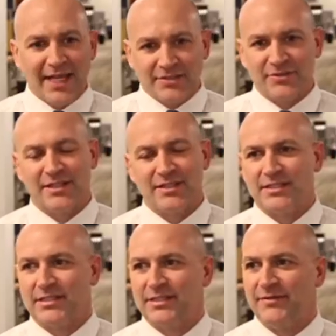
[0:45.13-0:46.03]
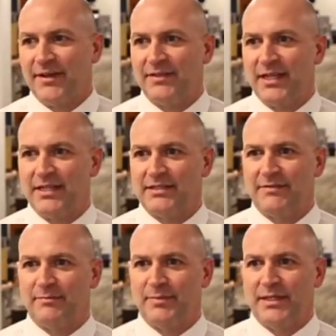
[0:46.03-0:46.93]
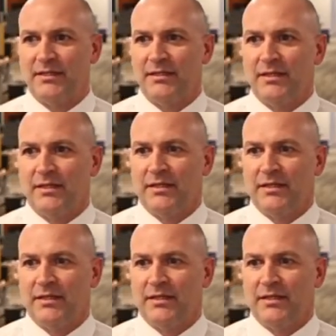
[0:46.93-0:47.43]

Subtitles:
last 365 days have been